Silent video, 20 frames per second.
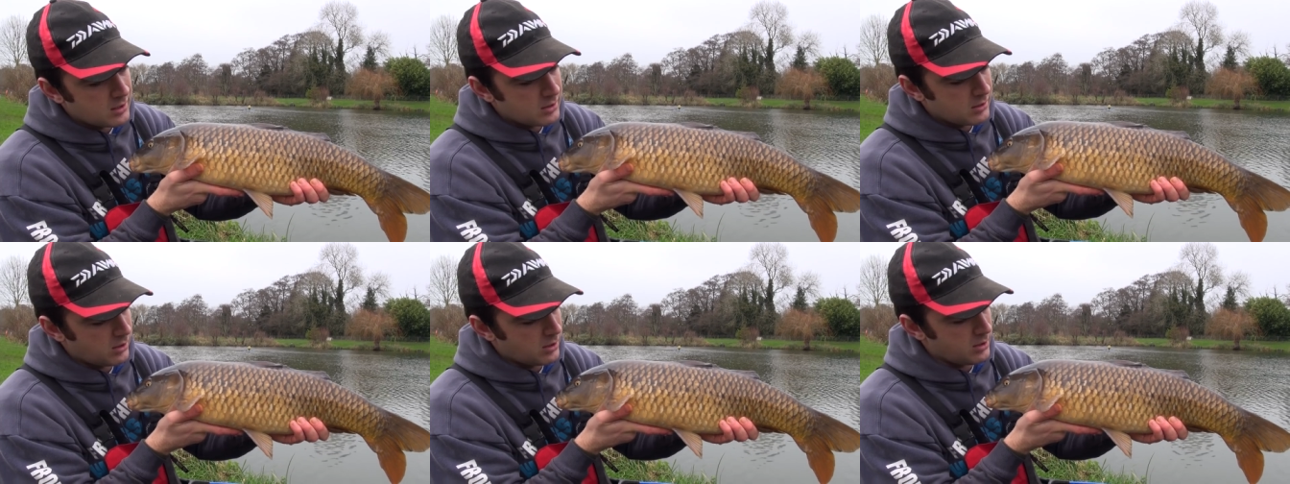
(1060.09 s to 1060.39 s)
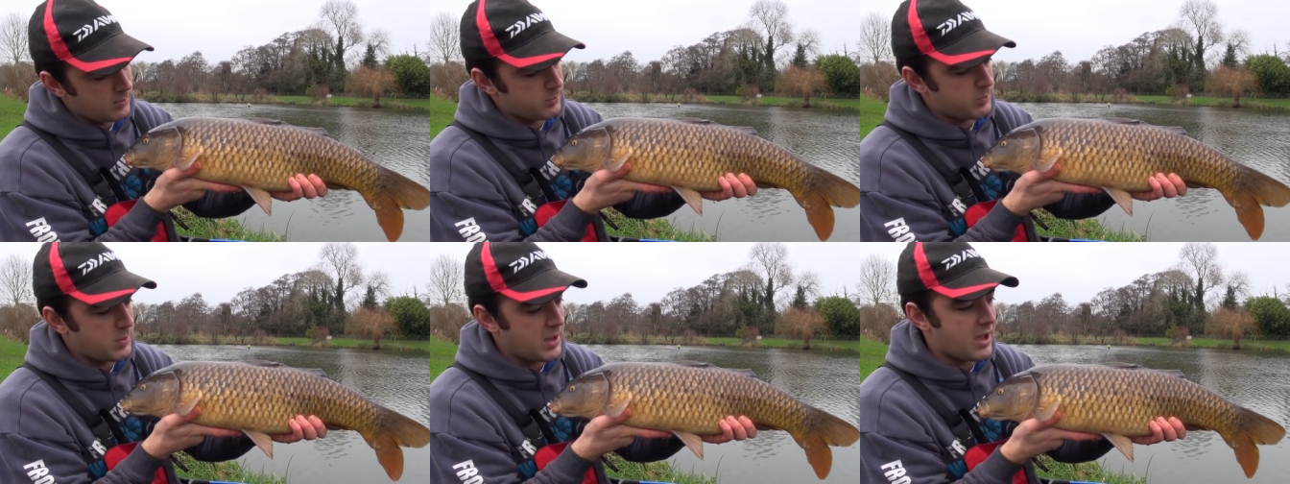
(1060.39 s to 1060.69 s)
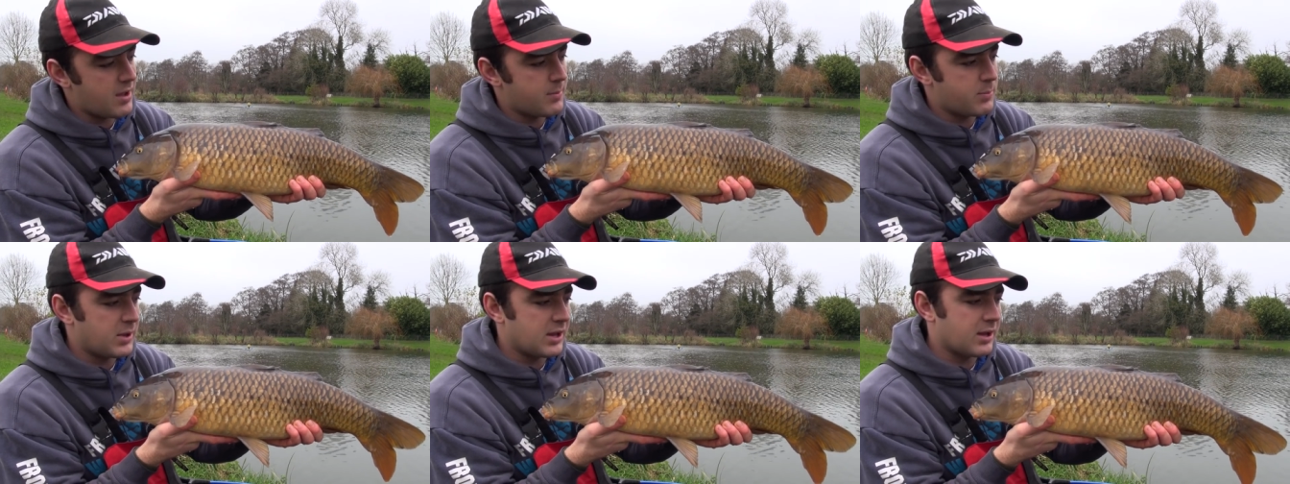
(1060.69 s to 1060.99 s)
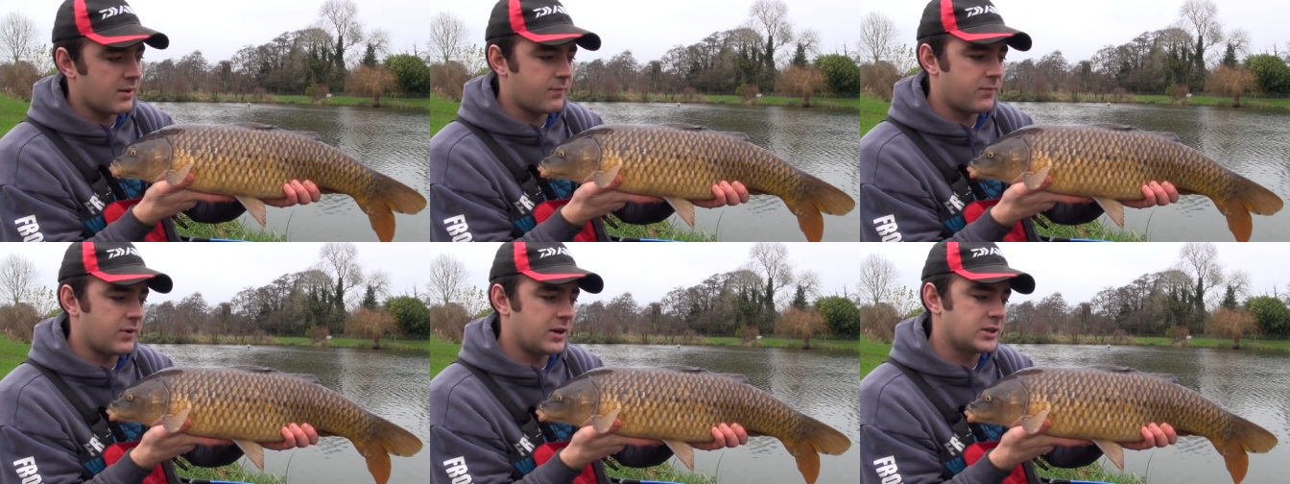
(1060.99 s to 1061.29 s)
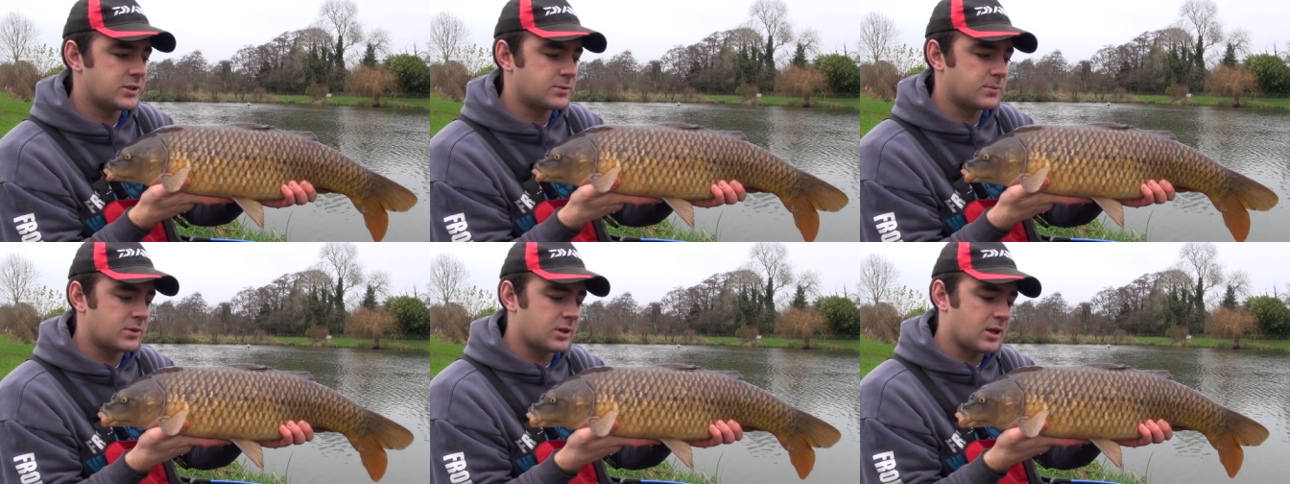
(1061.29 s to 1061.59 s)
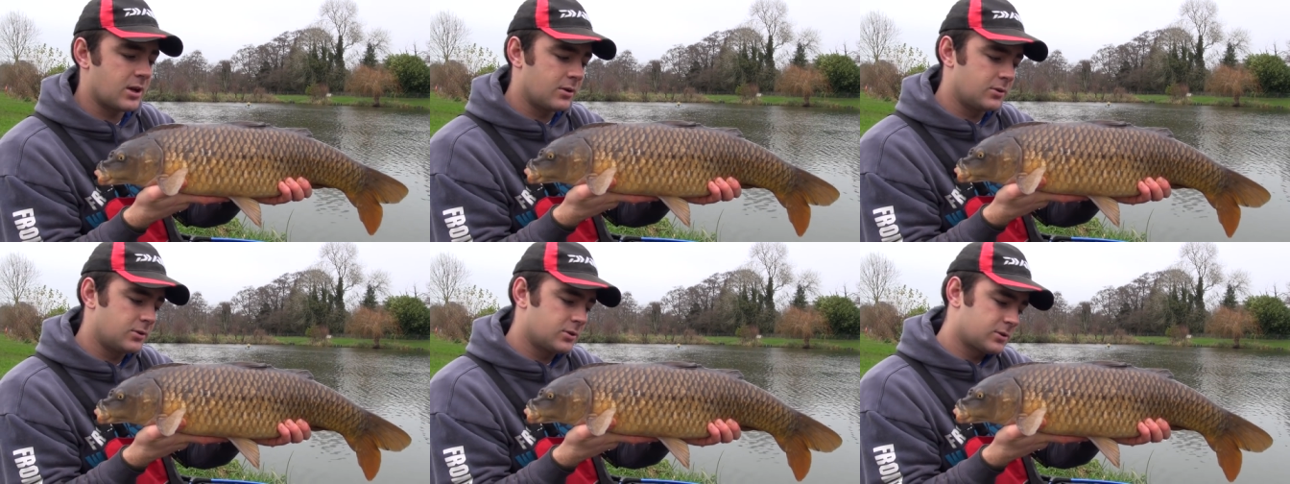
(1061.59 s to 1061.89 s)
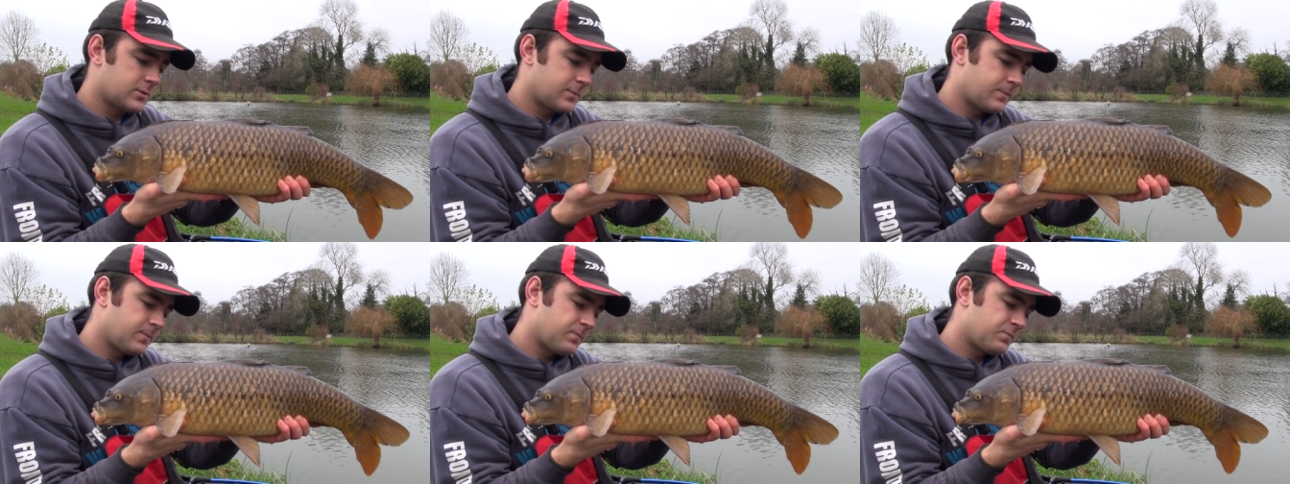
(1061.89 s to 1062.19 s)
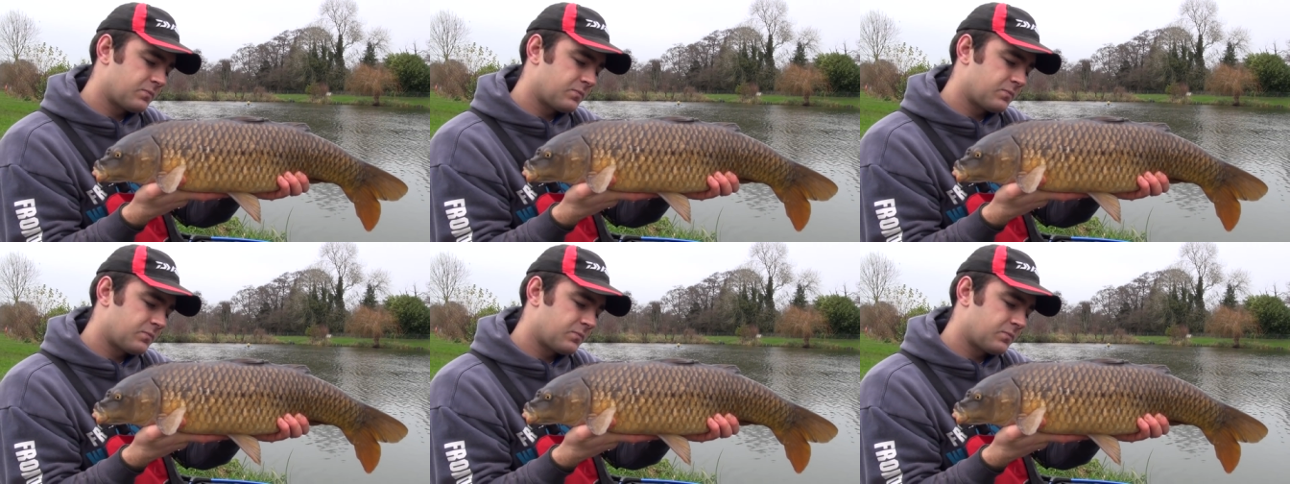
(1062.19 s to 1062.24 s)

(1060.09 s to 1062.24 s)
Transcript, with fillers: like better, bigger fish with those